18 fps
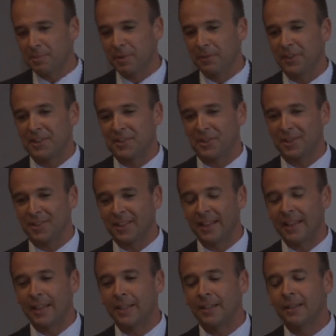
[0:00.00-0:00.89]
Professor
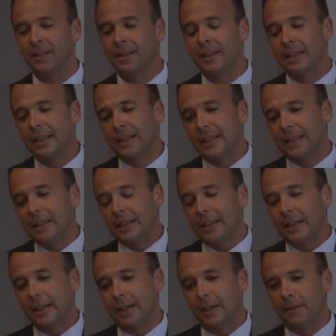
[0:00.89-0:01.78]
Glenn,
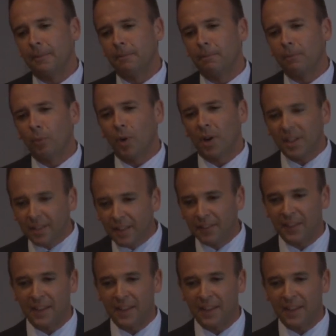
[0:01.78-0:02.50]
um, one of the